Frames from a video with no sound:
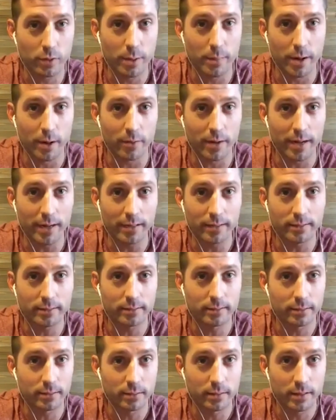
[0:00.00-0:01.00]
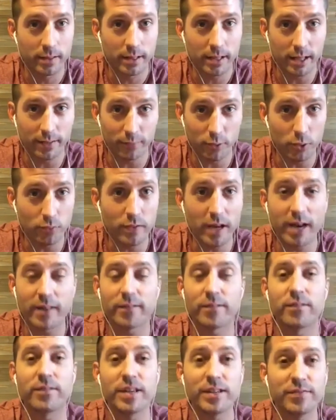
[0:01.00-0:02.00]
Am I right? If you've
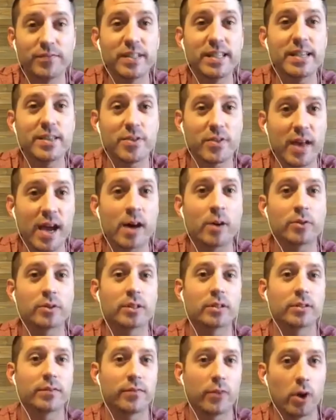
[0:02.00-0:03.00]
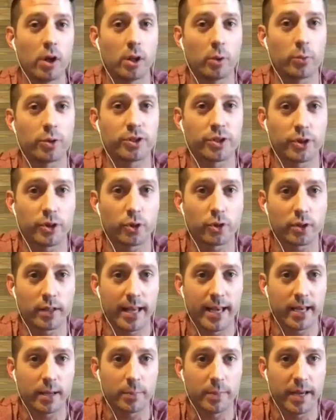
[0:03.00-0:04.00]
got 50,000 followers on your
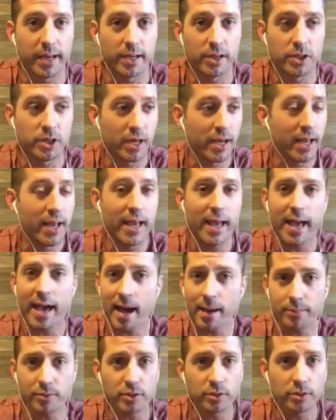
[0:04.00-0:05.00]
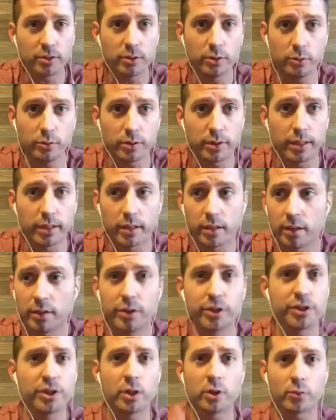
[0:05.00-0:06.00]
like page, absolutely,
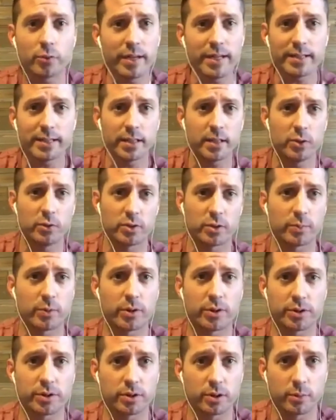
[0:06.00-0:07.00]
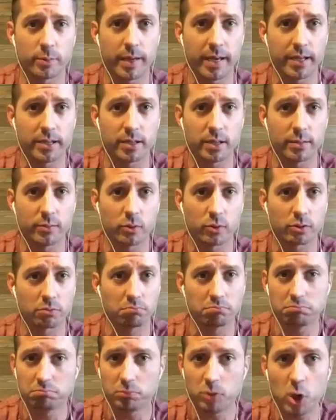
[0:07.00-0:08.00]
there's no reason to use a personal page anymore.
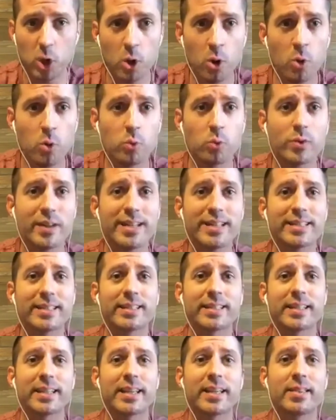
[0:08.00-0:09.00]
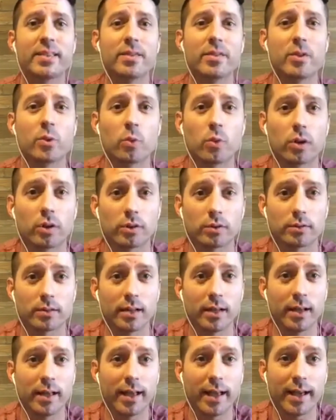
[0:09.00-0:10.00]
No reason in the world.
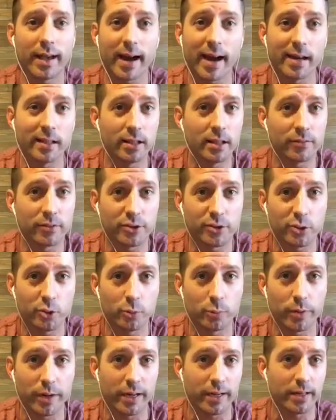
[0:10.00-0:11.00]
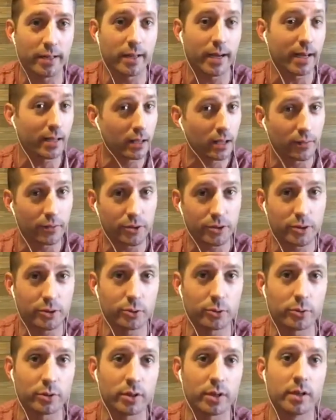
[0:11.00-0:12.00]
Hey, I love her too, Brandy. I love her
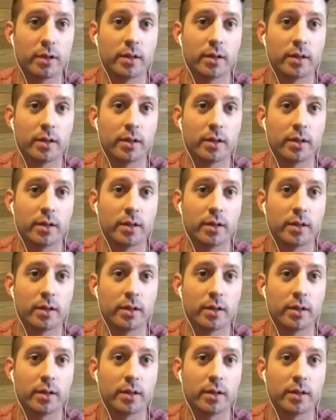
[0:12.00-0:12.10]
too.